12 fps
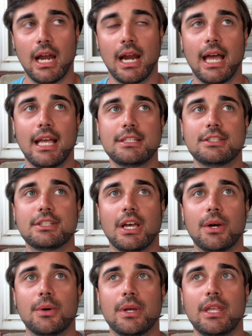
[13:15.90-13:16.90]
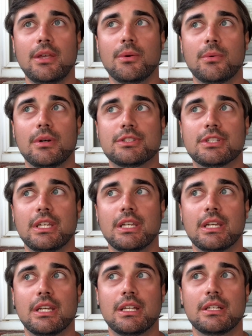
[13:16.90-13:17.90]
right, so it was
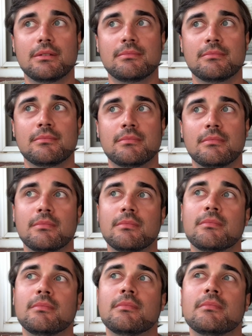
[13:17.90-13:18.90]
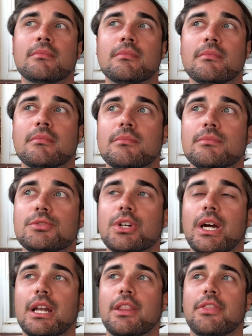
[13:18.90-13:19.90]
in,
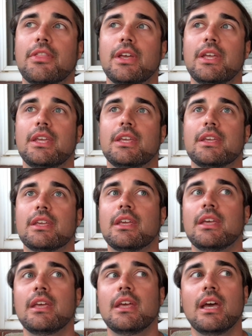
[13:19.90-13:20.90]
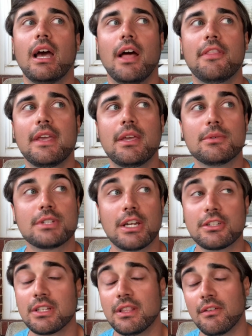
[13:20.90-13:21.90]
I think it was
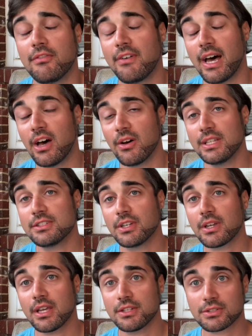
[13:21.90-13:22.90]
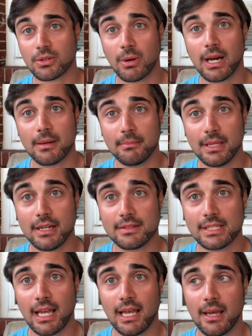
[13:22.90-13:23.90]
actually in the fall. It took us quite a bit of
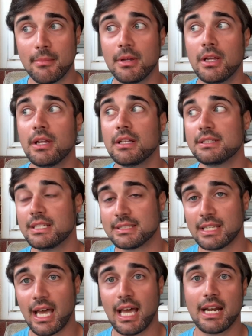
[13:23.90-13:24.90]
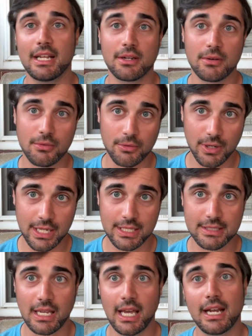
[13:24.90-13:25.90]
time designing,
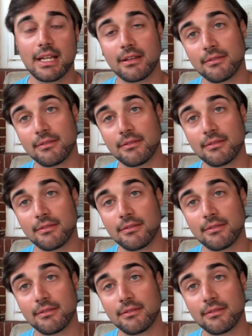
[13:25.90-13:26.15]
redesigning,